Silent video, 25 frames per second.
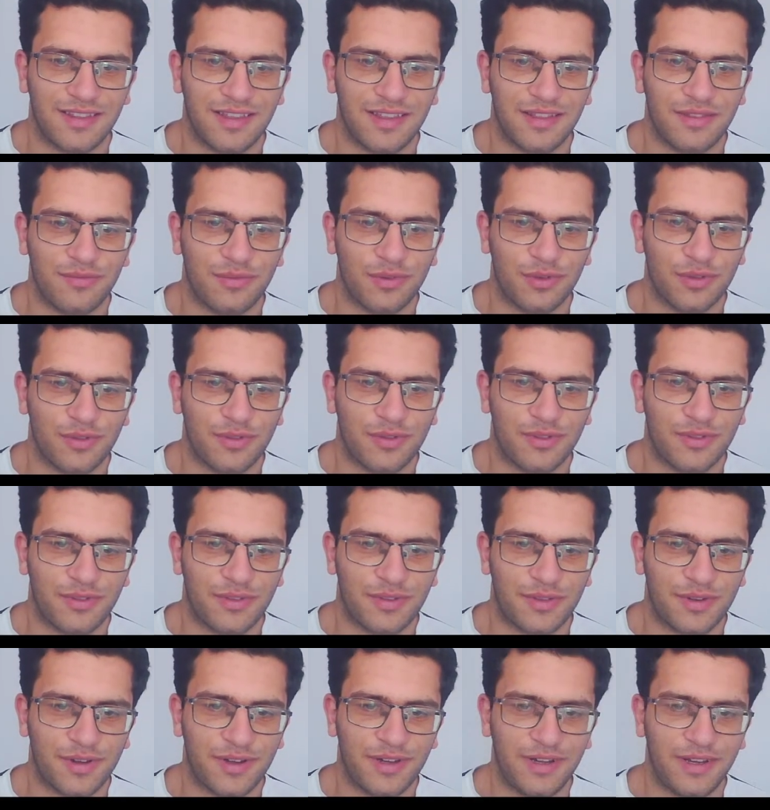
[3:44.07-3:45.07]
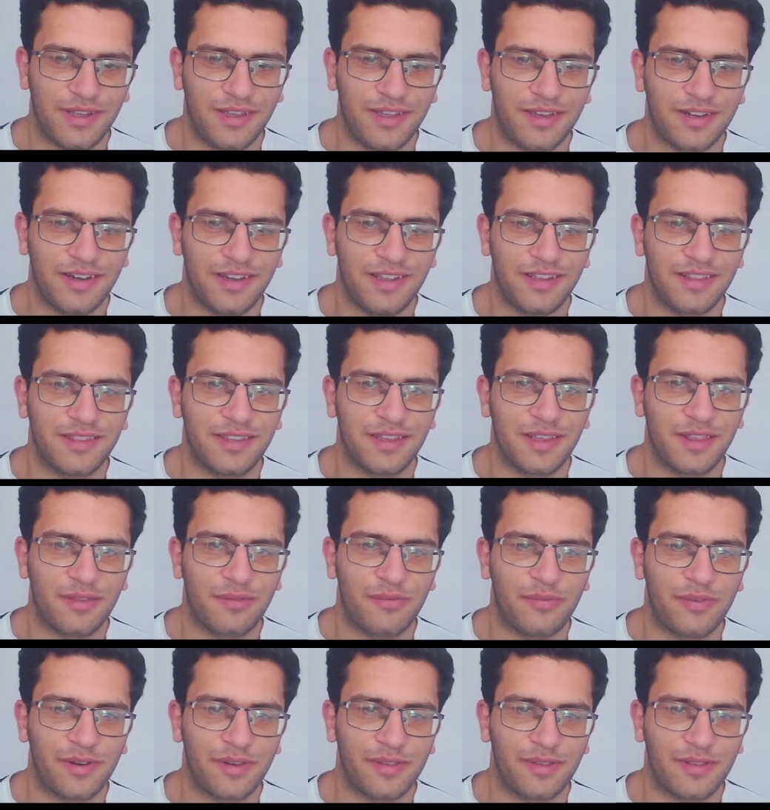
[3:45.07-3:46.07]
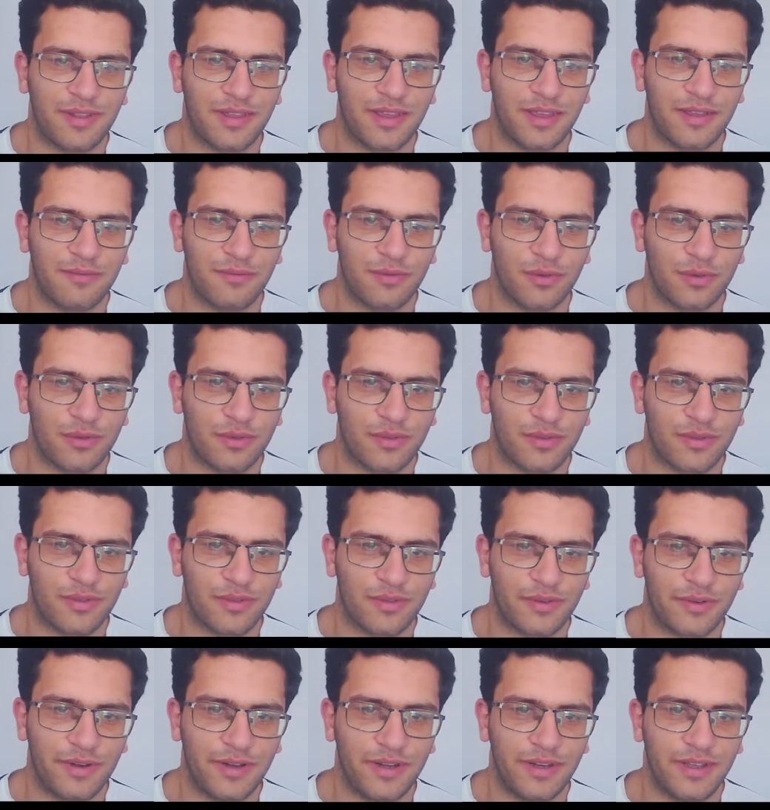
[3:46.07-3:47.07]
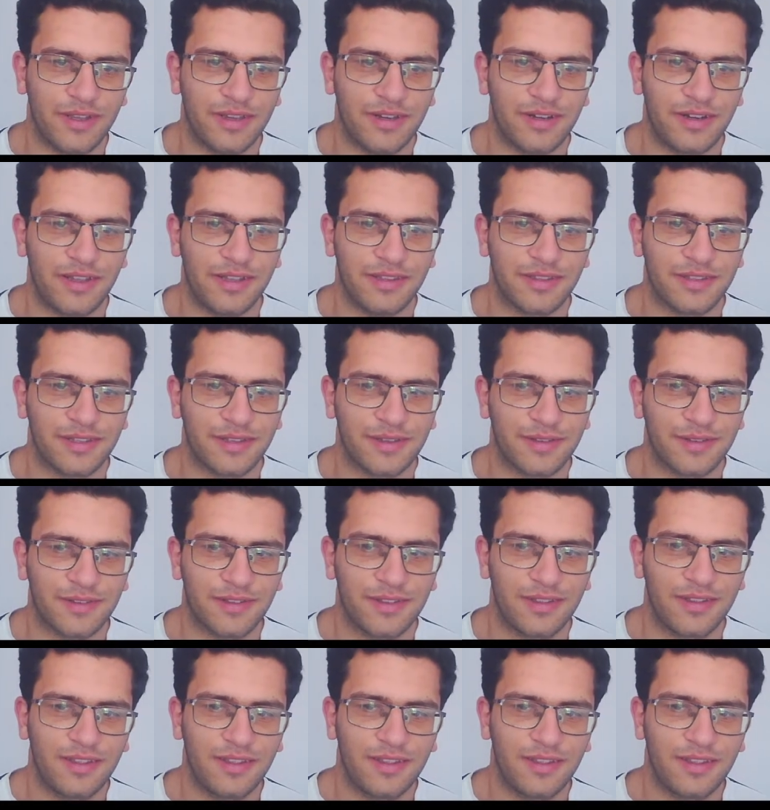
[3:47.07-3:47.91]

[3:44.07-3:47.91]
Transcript: That was really great. This first game was really great.